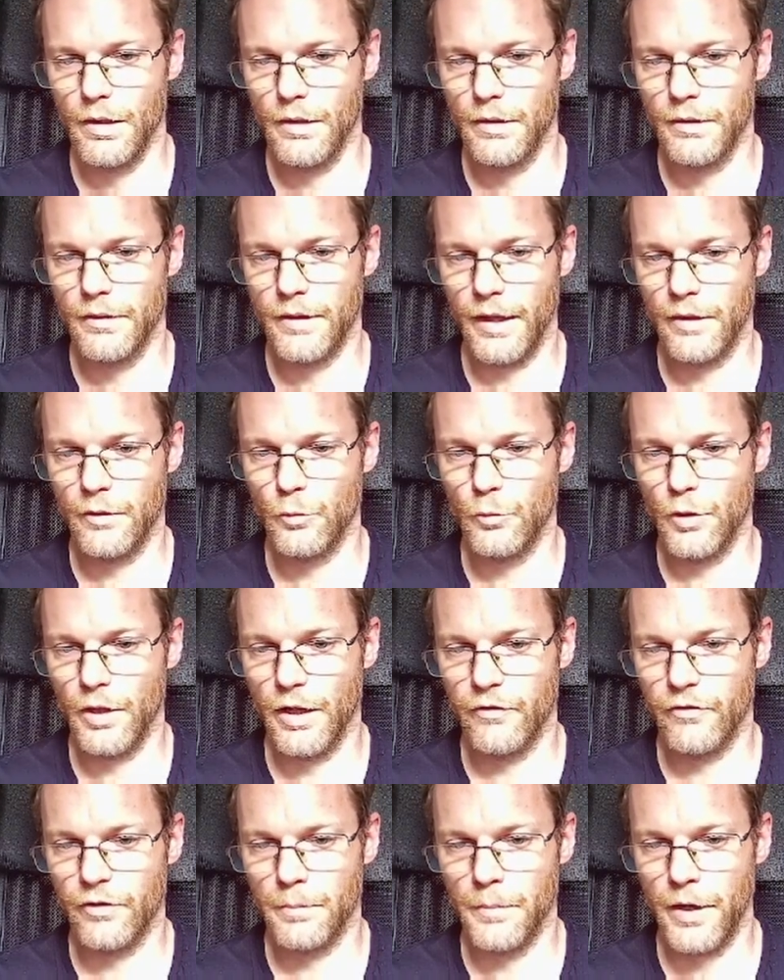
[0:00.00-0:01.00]
Then we
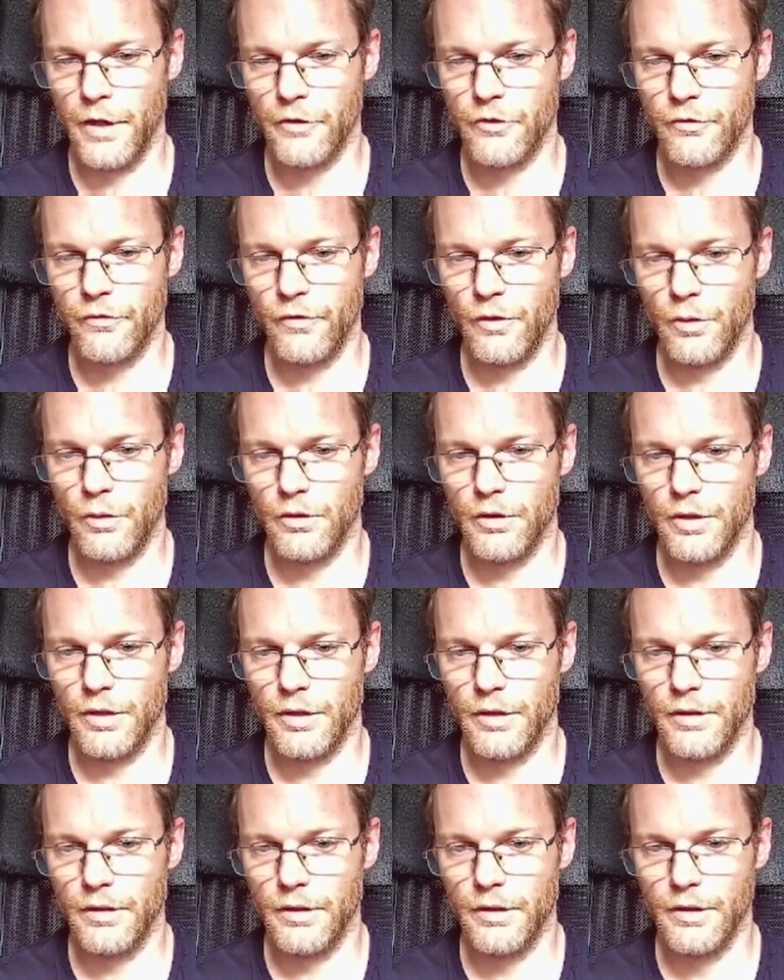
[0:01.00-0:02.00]
have a mesh
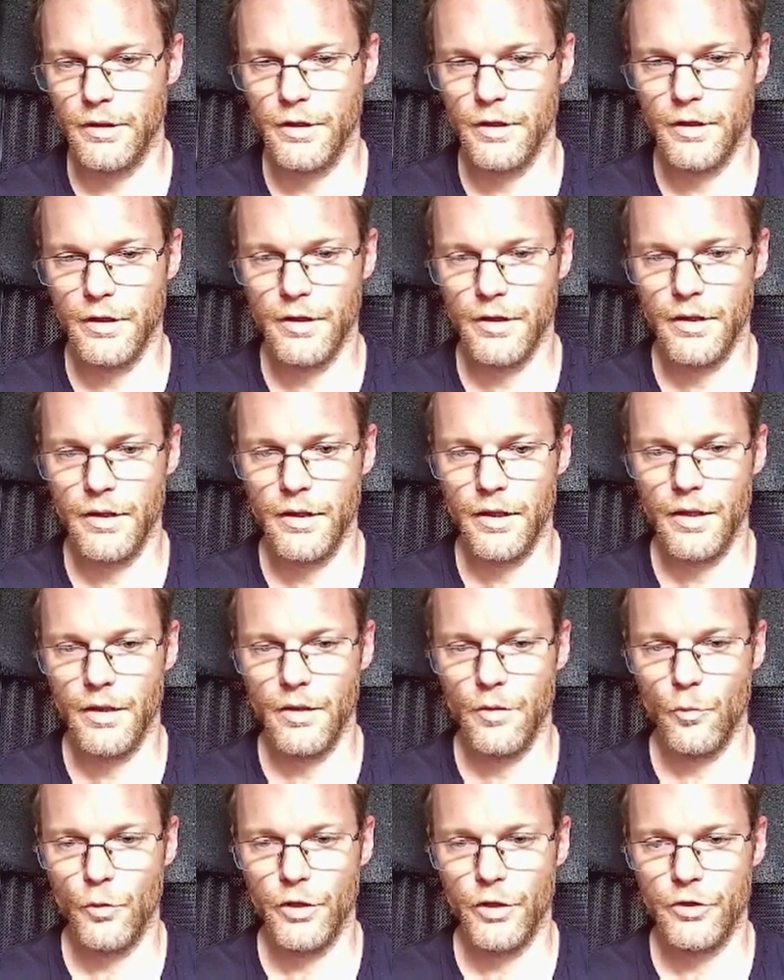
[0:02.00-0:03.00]
folder
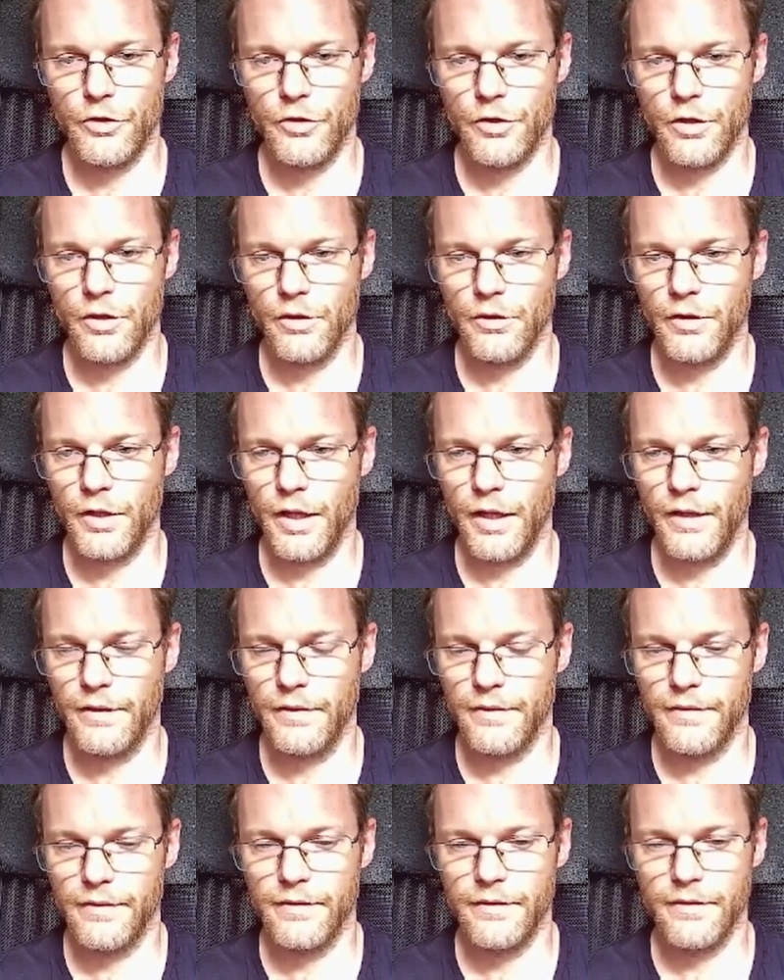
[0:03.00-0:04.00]
which
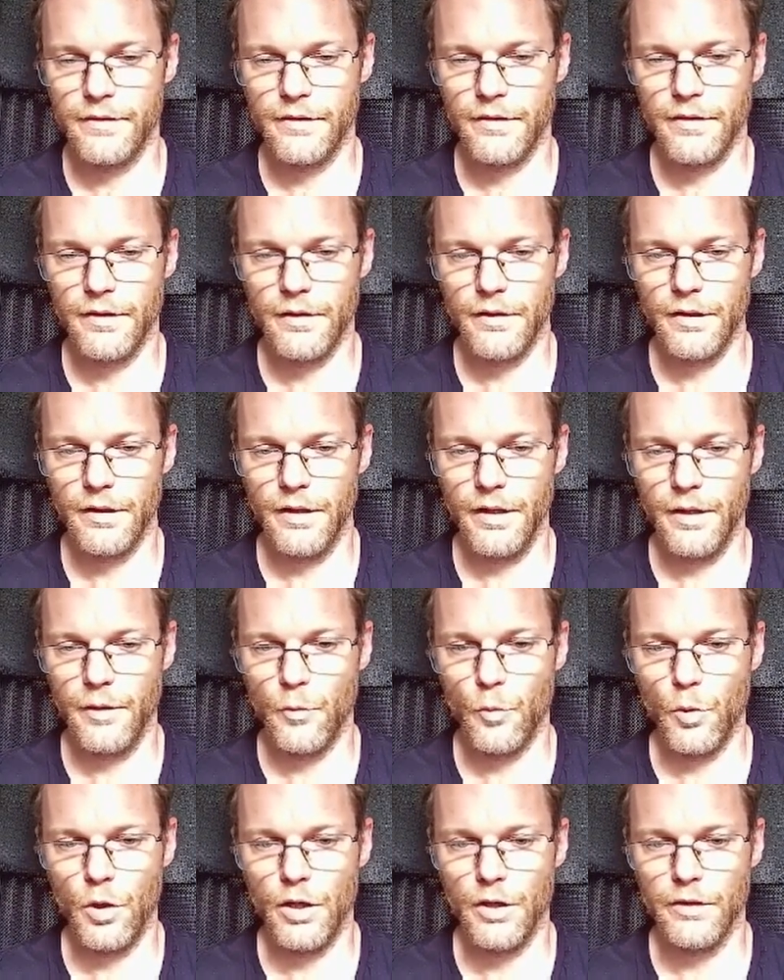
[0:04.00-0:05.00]
contains
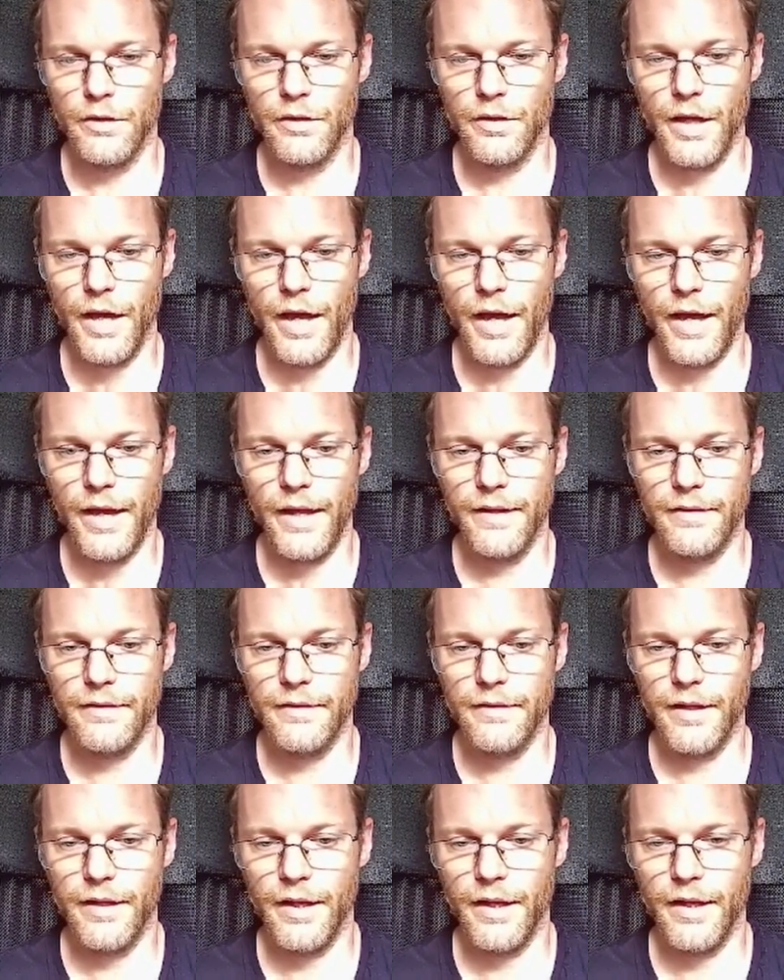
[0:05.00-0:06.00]
one head
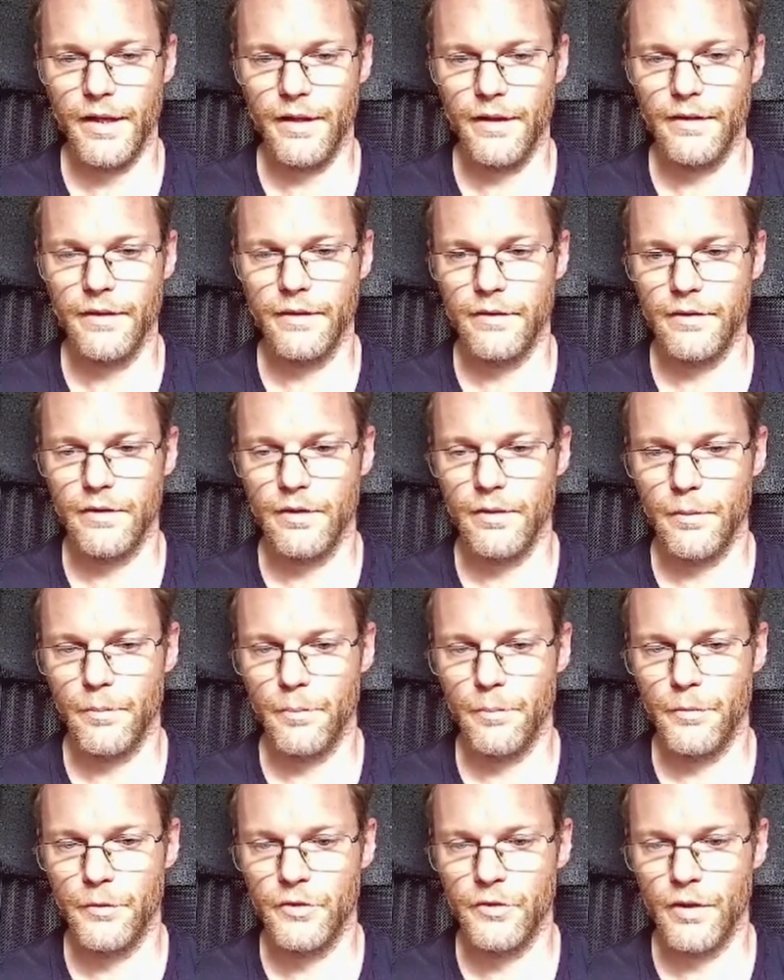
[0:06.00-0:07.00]
and
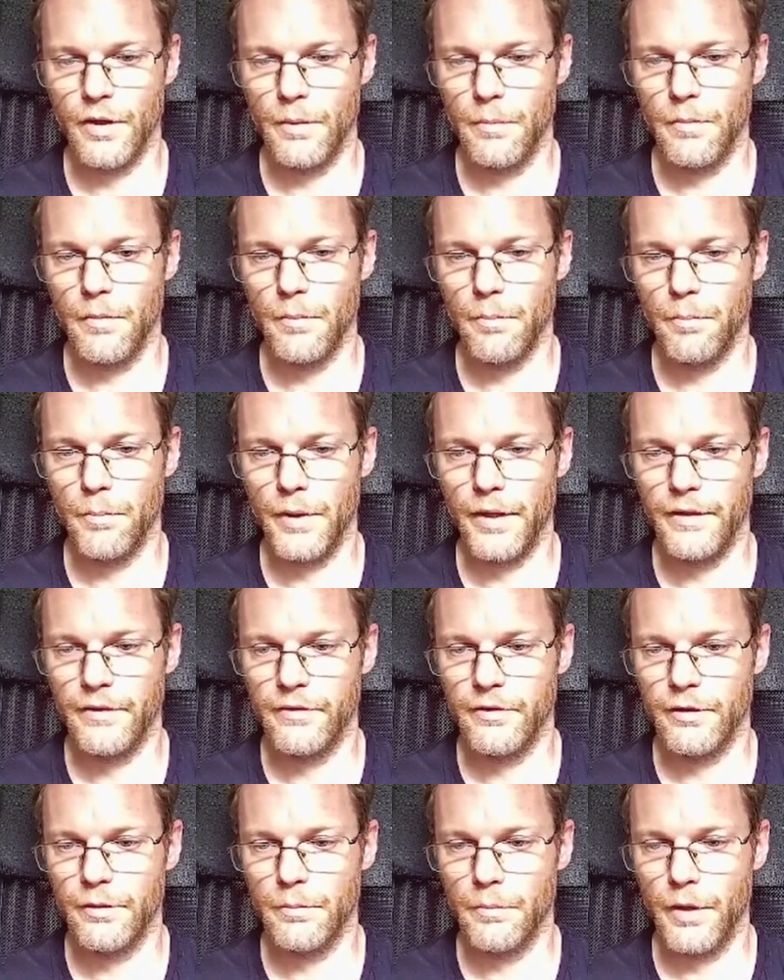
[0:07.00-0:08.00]
some
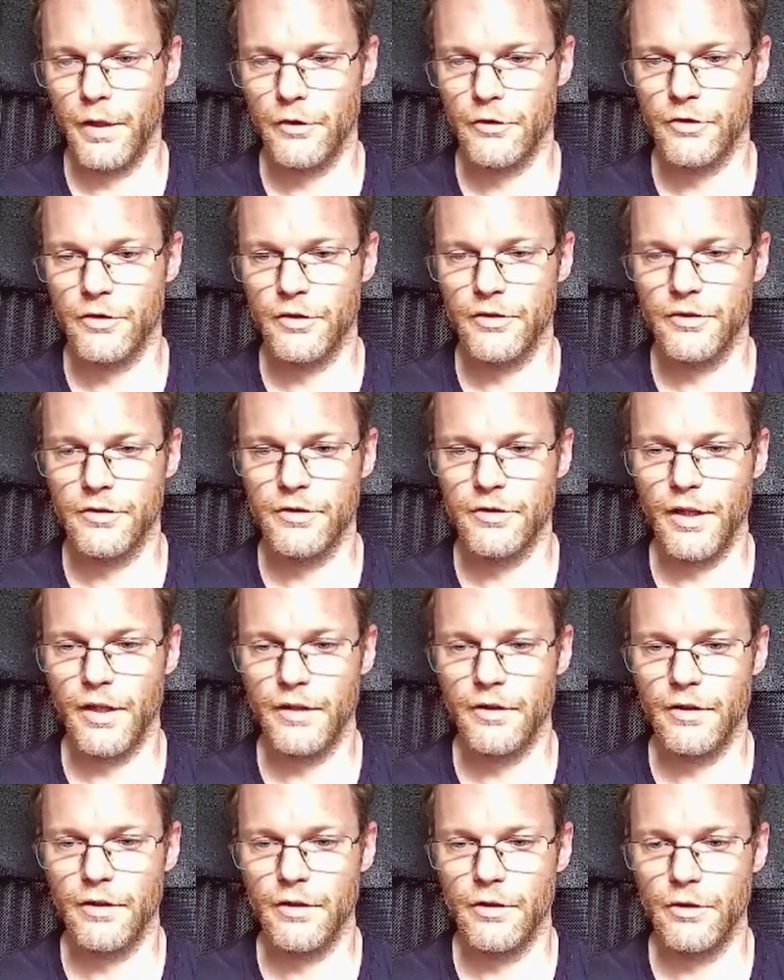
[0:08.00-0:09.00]
basic meshes
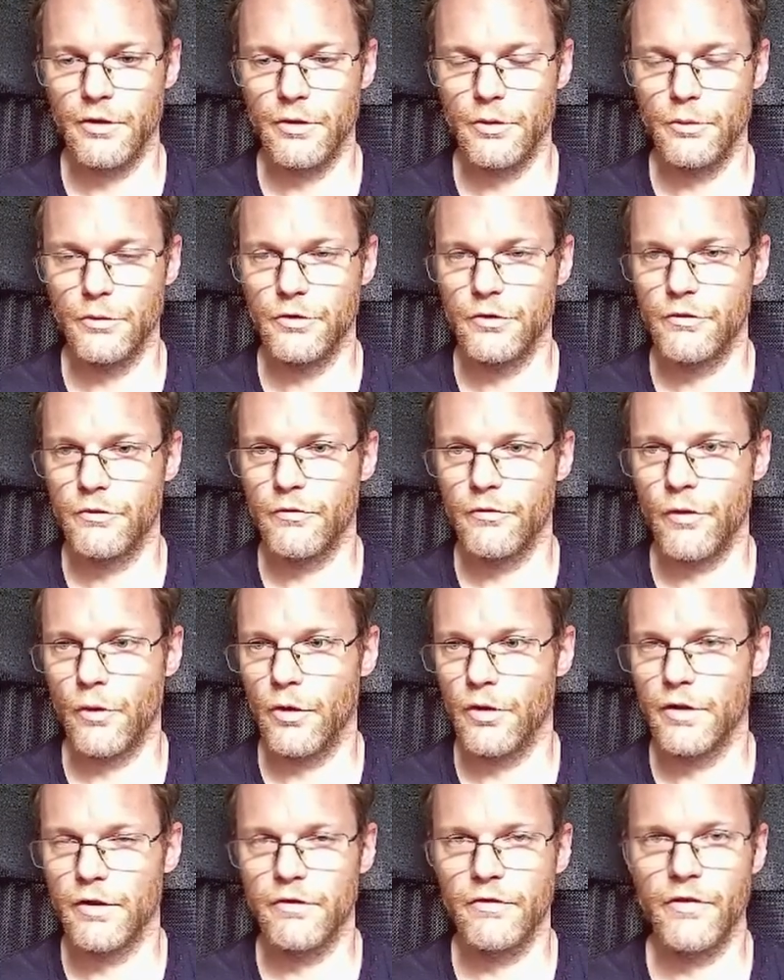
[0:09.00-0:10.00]
that are used for
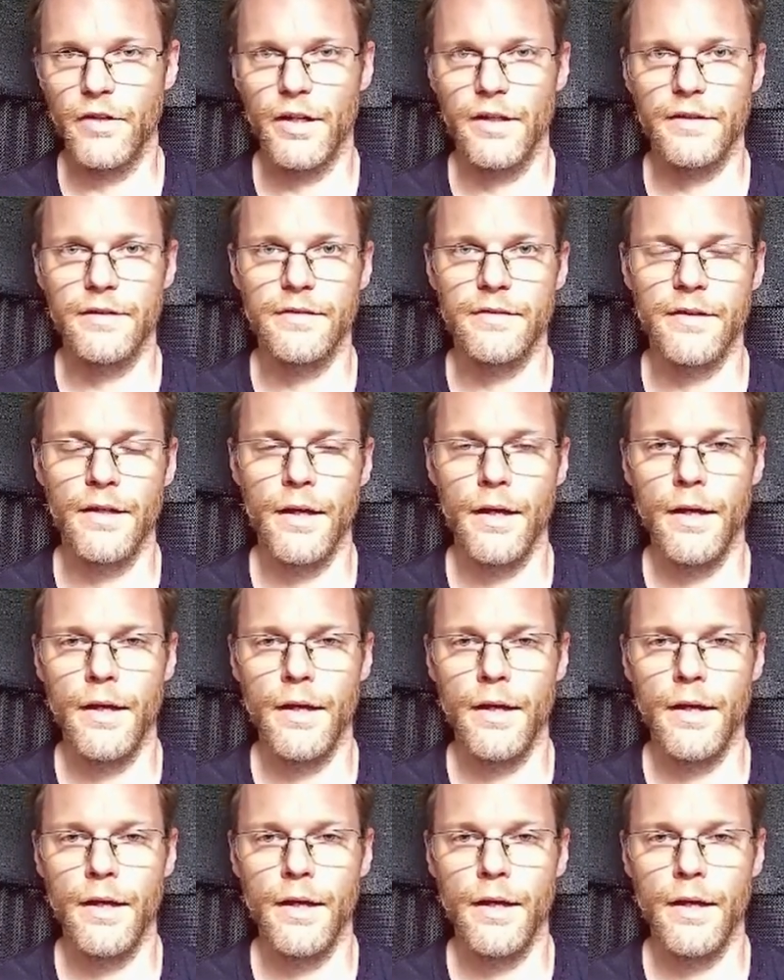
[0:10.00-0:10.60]
the effects.